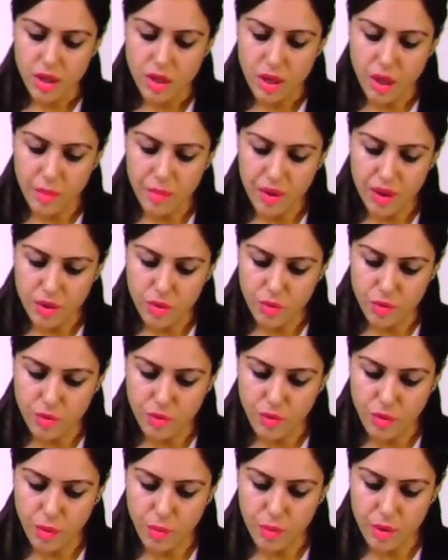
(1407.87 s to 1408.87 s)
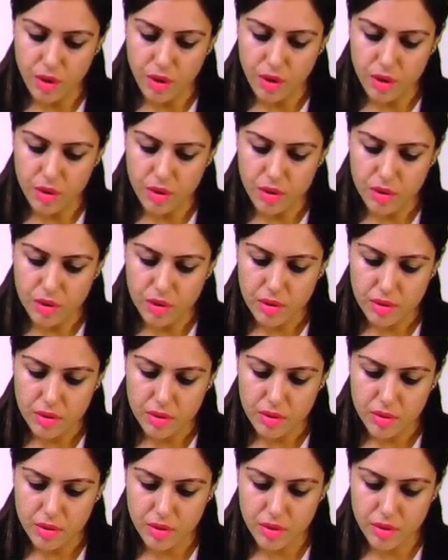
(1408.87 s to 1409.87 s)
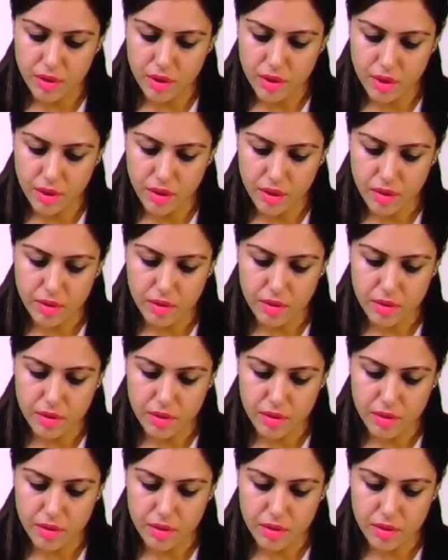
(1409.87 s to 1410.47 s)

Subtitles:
Coming to formula 3.